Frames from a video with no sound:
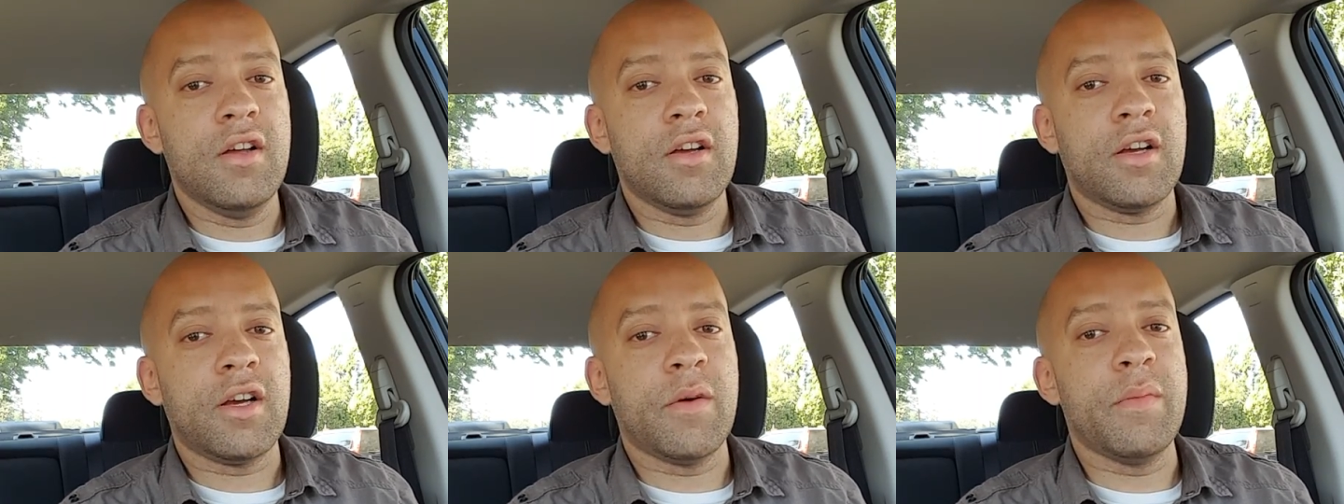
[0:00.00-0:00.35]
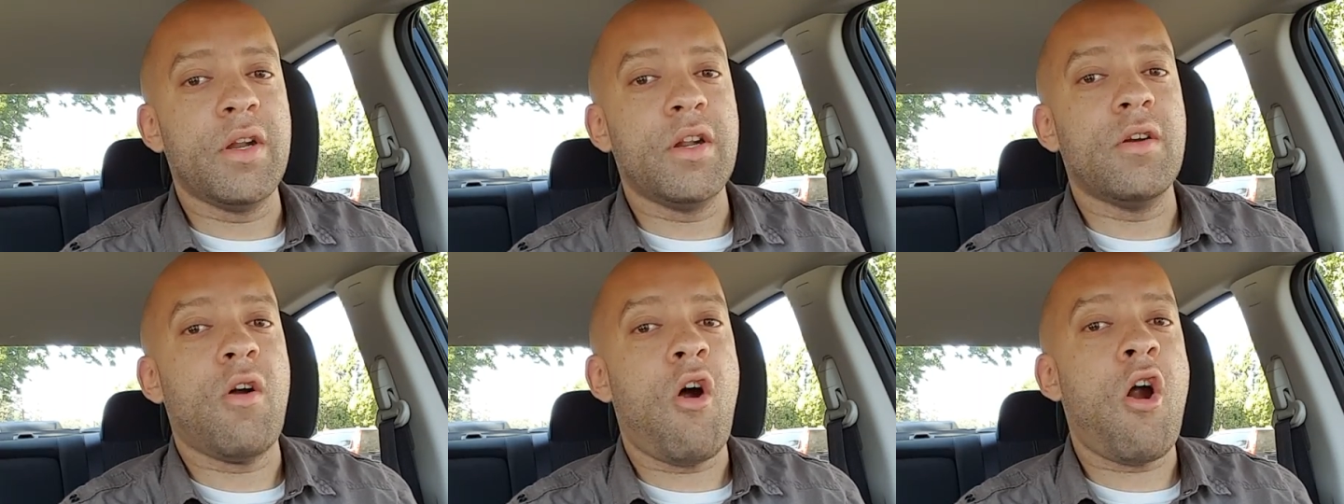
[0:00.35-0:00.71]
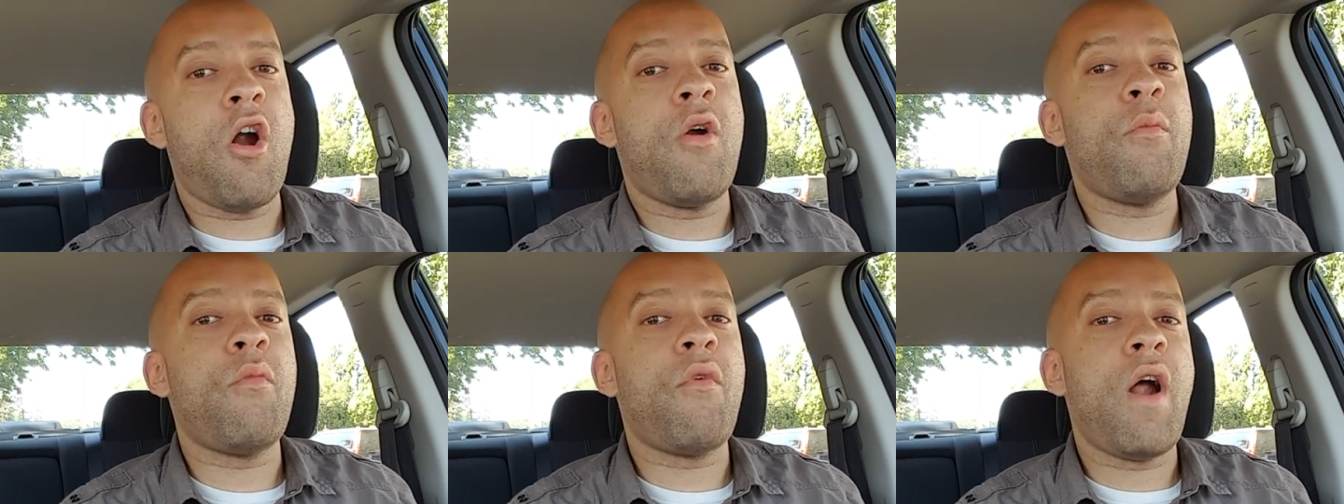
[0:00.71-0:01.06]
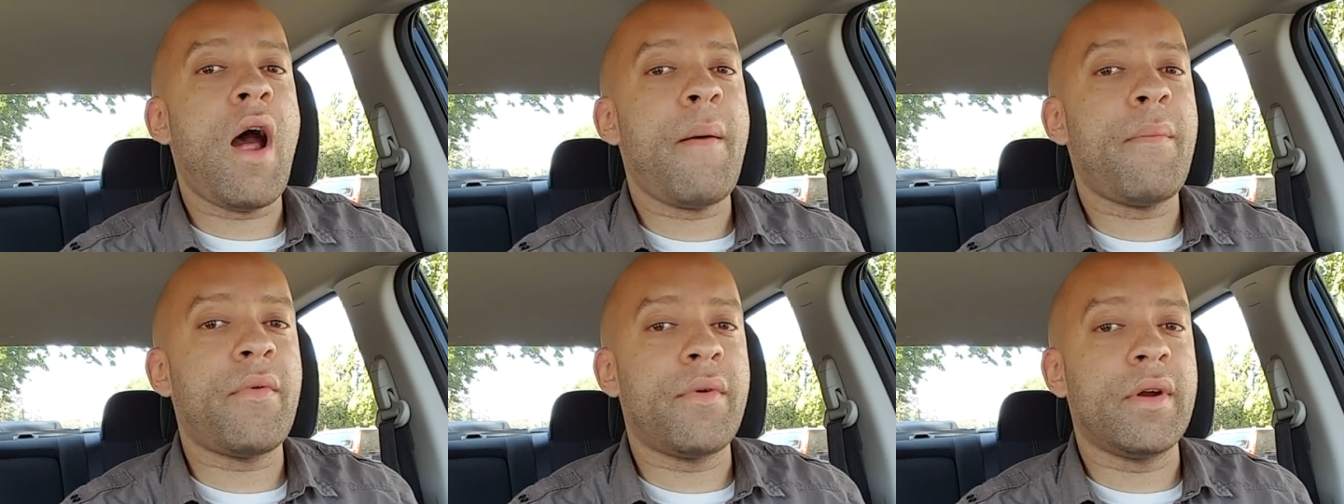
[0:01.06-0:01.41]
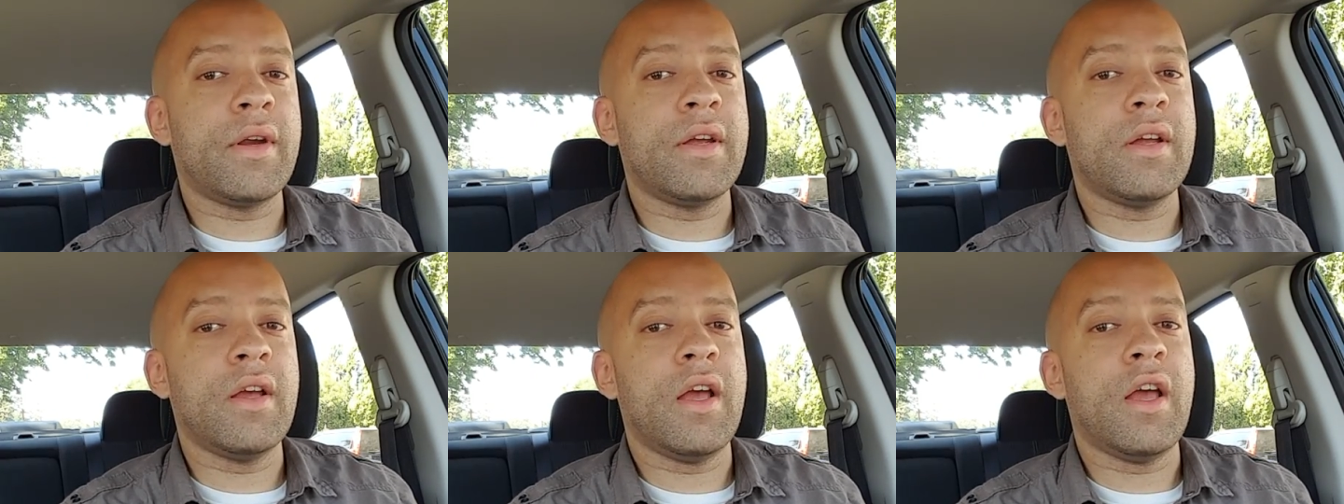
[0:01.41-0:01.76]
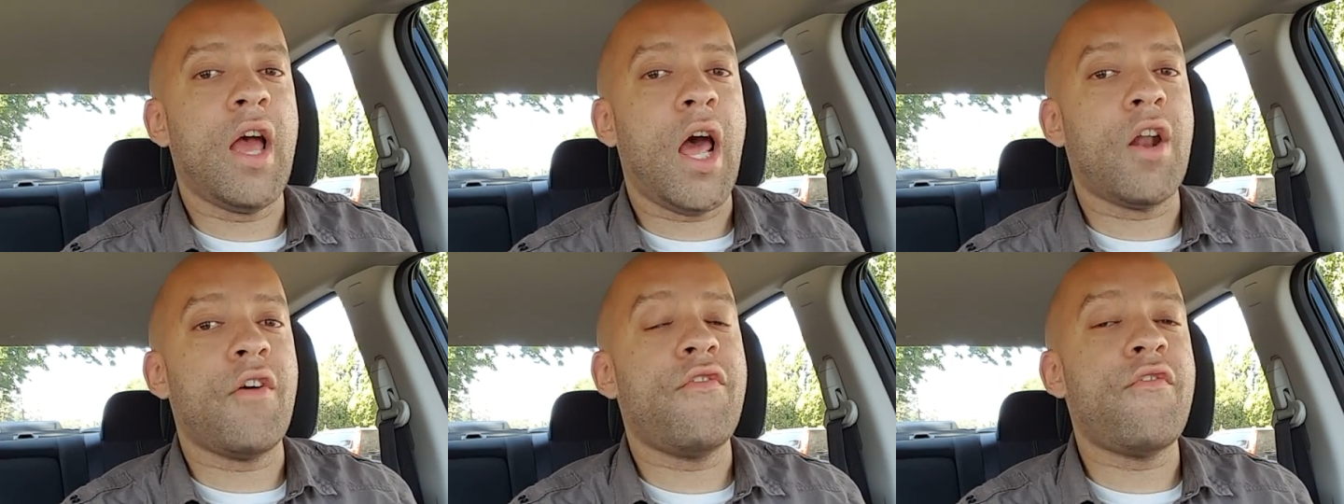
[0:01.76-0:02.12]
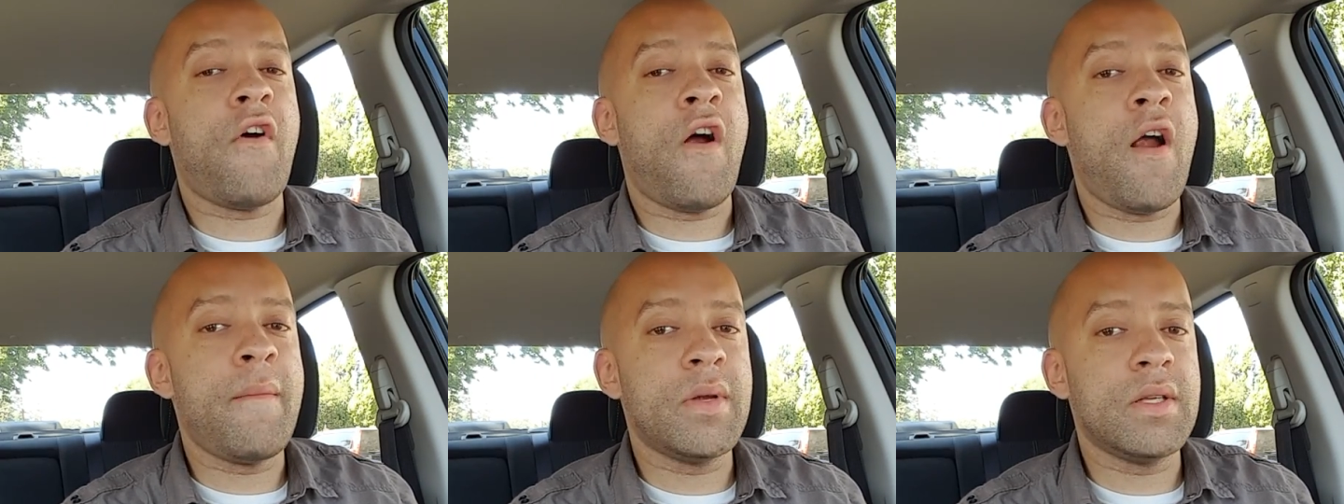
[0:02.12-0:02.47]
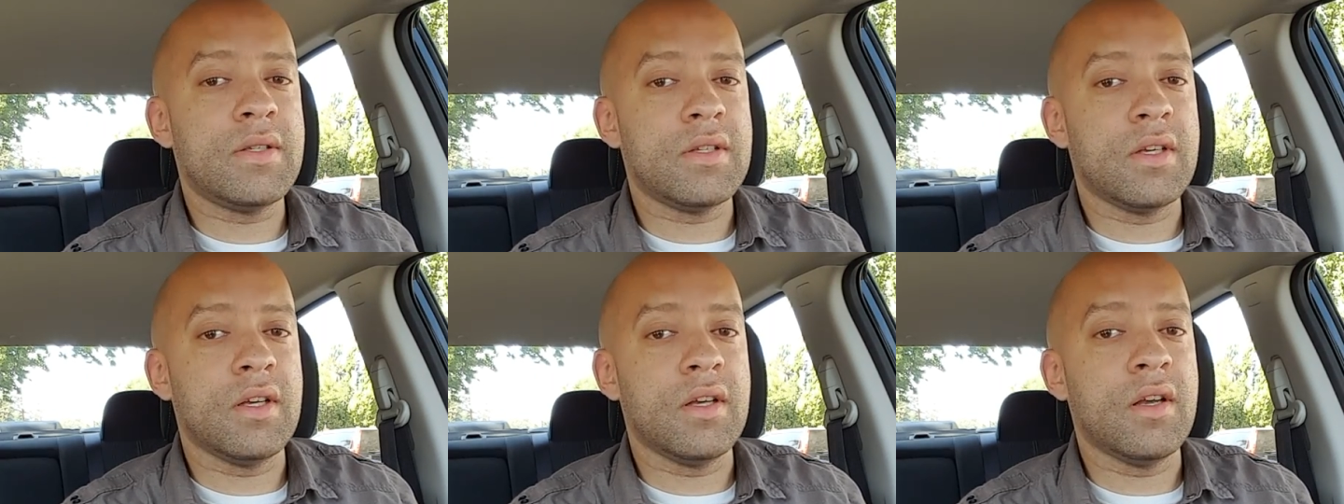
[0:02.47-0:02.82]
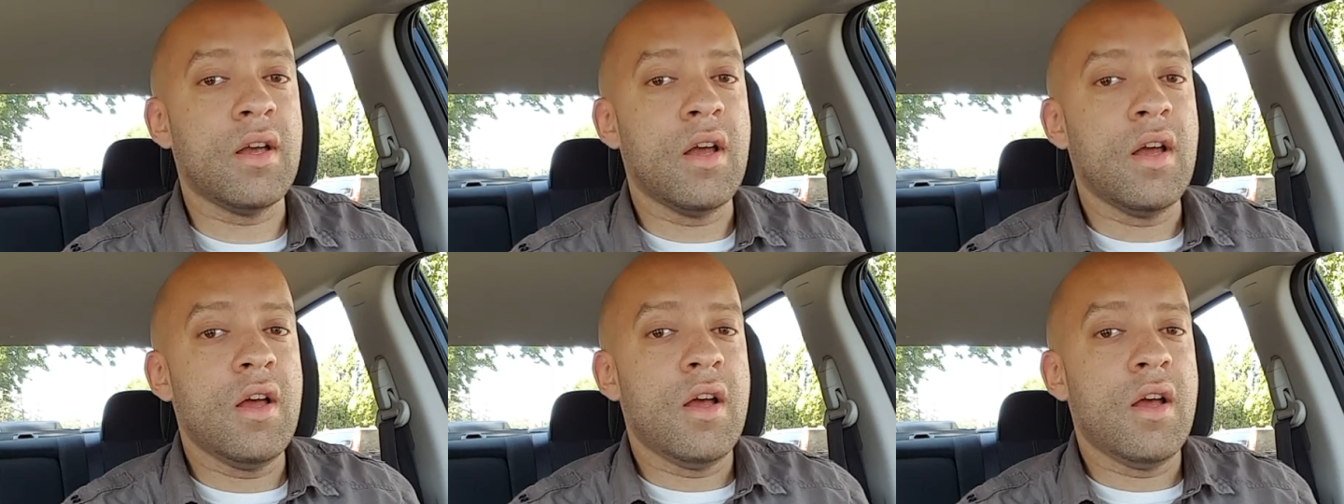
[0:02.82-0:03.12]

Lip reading: committed armed robbery at a pharmacy,